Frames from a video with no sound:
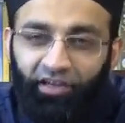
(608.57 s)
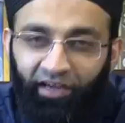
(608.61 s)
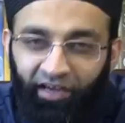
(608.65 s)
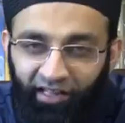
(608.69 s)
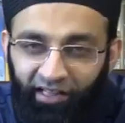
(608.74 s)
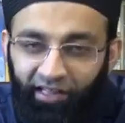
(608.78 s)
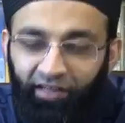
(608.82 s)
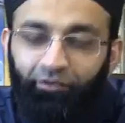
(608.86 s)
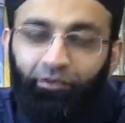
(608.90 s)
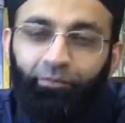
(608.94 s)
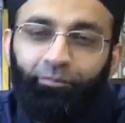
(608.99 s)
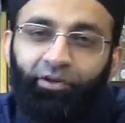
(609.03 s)

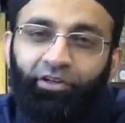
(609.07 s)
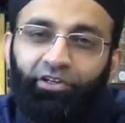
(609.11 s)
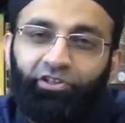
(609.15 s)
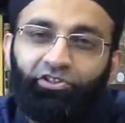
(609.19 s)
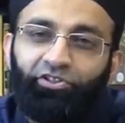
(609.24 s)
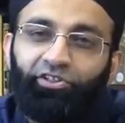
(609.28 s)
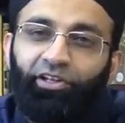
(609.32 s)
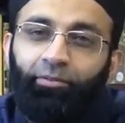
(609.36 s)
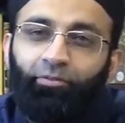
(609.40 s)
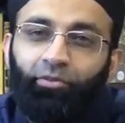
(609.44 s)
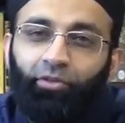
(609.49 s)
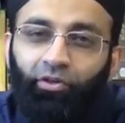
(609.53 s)
Allah will
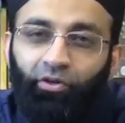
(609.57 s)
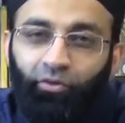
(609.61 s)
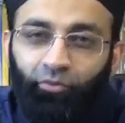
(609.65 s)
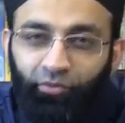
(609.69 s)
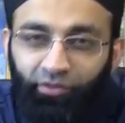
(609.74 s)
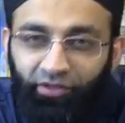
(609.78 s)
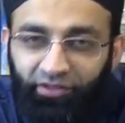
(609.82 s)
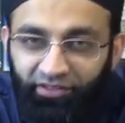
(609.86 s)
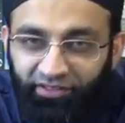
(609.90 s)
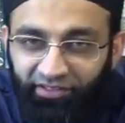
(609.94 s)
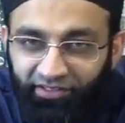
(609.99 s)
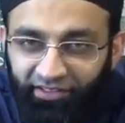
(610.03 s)
punish them
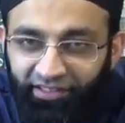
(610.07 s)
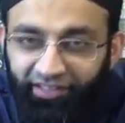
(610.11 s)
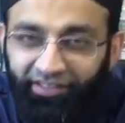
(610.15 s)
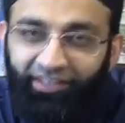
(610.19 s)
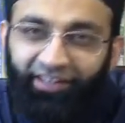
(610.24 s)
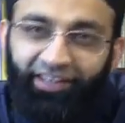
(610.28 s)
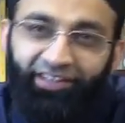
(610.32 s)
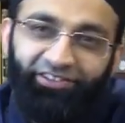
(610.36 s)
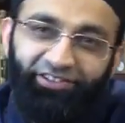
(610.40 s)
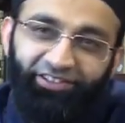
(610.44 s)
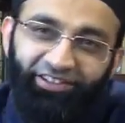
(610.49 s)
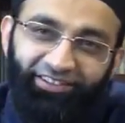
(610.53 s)
through these
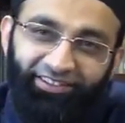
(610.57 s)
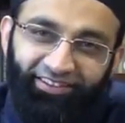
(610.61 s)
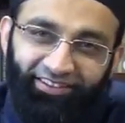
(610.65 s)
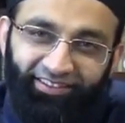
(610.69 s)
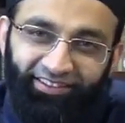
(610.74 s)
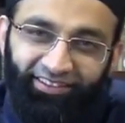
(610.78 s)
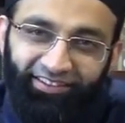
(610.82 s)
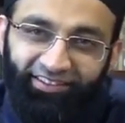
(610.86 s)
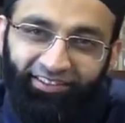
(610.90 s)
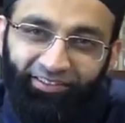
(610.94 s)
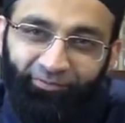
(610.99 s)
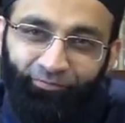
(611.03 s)
contagious
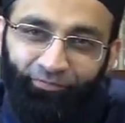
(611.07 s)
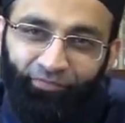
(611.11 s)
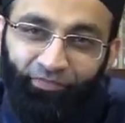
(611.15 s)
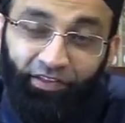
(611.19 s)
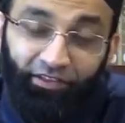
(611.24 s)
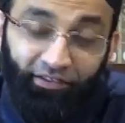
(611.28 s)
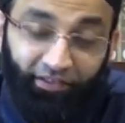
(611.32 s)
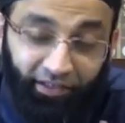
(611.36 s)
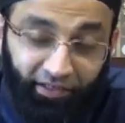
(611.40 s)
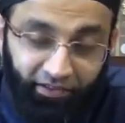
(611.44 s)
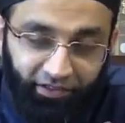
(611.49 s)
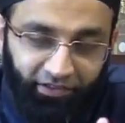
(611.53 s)
disease.
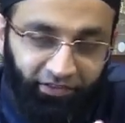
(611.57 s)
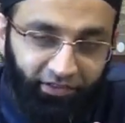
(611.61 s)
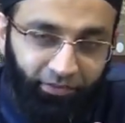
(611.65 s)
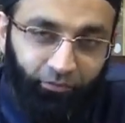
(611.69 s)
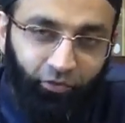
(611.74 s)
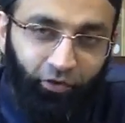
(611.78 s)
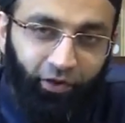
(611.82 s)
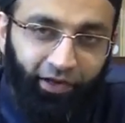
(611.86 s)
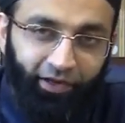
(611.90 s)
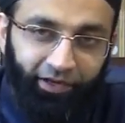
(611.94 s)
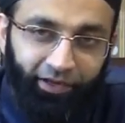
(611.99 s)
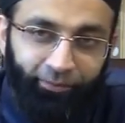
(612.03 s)
This is a hadith
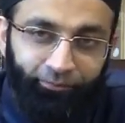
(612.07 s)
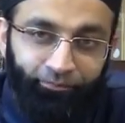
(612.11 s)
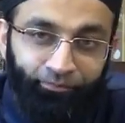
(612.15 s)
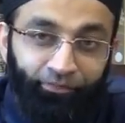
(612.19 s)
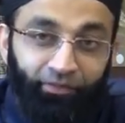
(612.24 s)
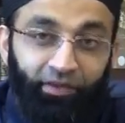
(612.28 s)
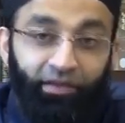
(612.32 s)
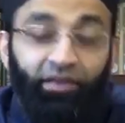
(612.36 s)
in Bukhari.